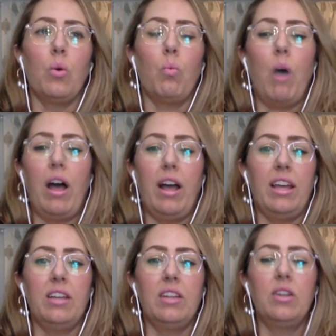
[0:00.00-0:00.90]

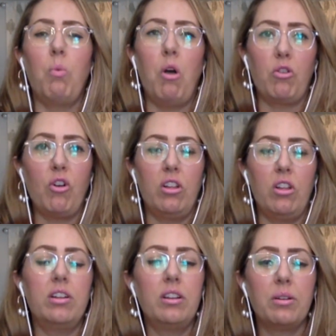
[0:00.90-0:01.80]
why wall
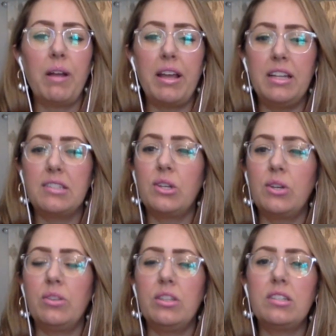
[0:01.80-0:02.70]
crawl, right?
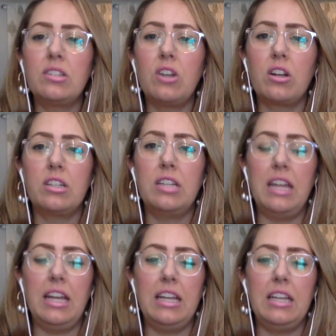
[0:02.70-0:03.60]
So this talk
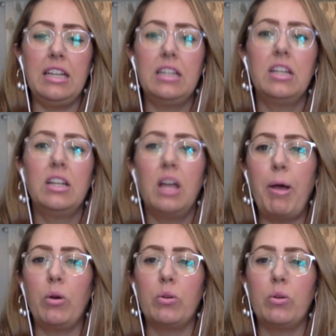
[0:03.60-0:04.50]
today
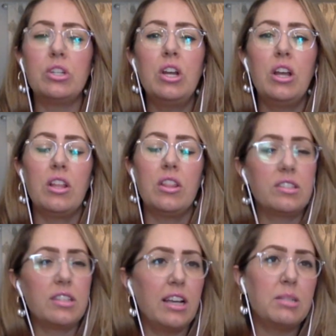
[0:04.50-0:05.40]
about the
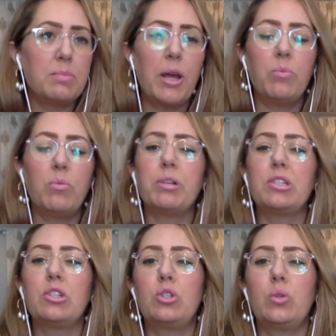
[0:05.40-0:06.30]
science behind what
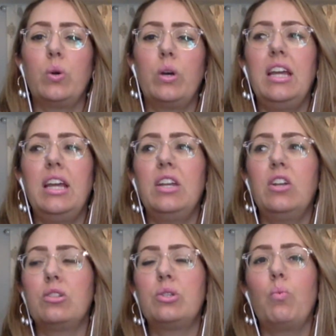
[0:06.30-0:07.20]
brings us joy and
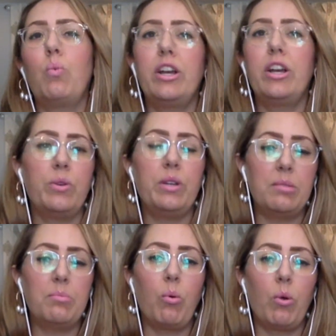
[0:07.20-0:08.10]
also why joy
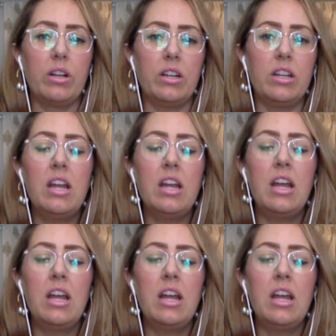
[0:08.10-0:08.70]
is important